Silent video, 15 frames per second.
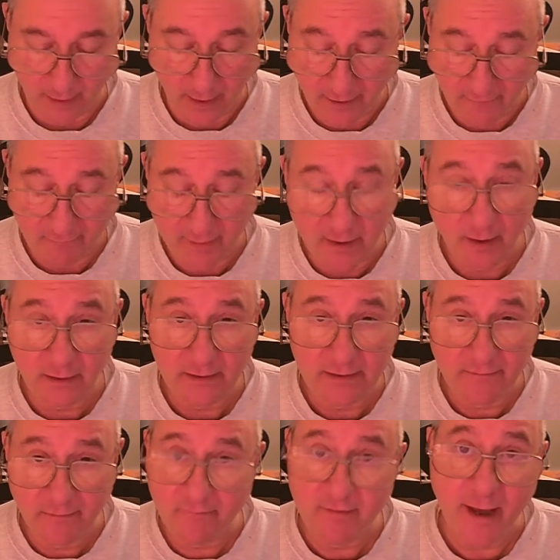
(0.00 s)
I've been on
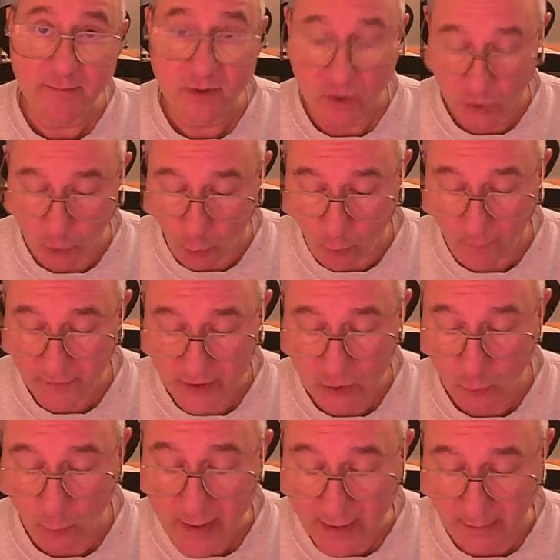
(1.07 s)
leave of absence all this
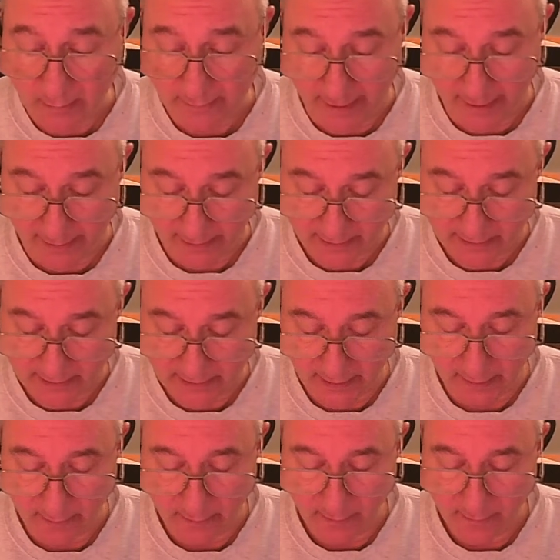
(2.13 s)
week, Lanigan
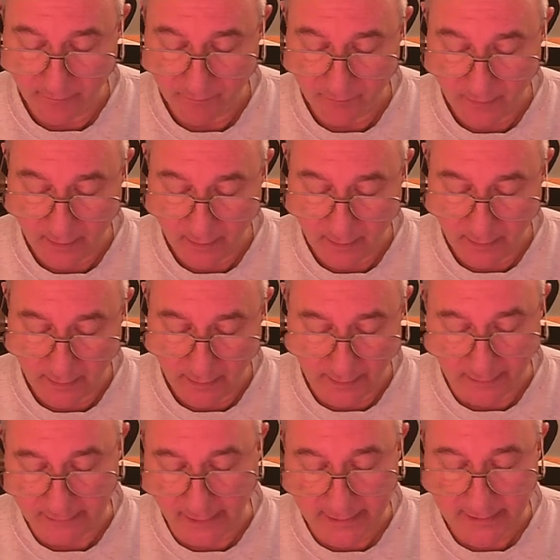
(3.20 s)
said. He
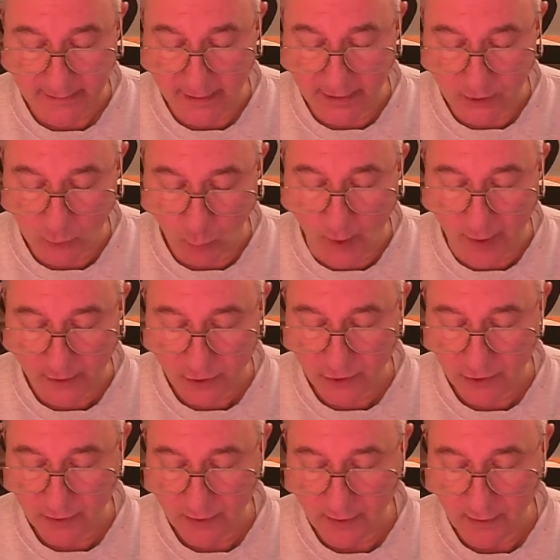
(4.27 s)
glanced at his
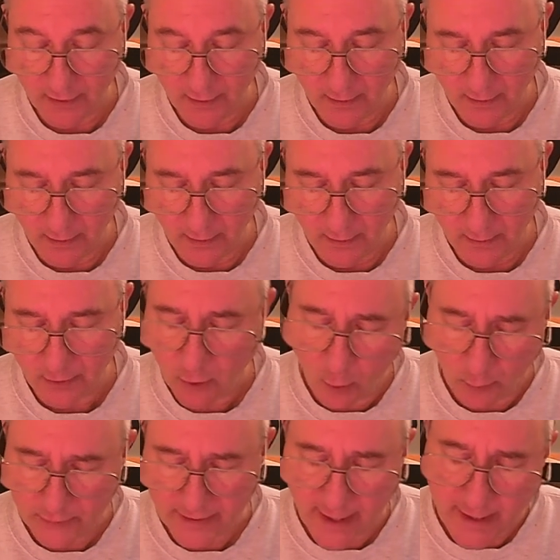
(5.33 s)
watch. The
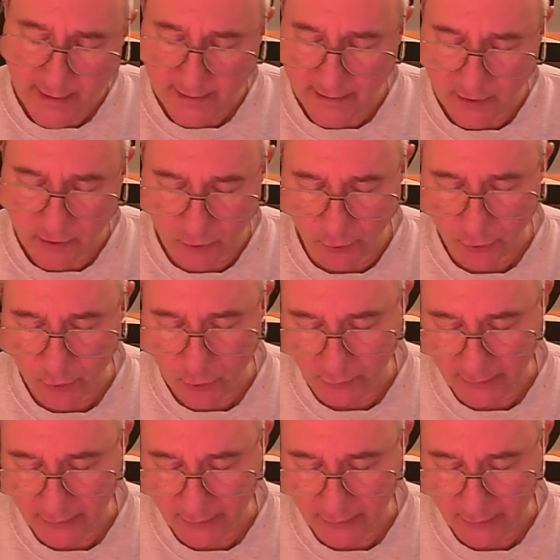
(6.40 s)
gold case had turned to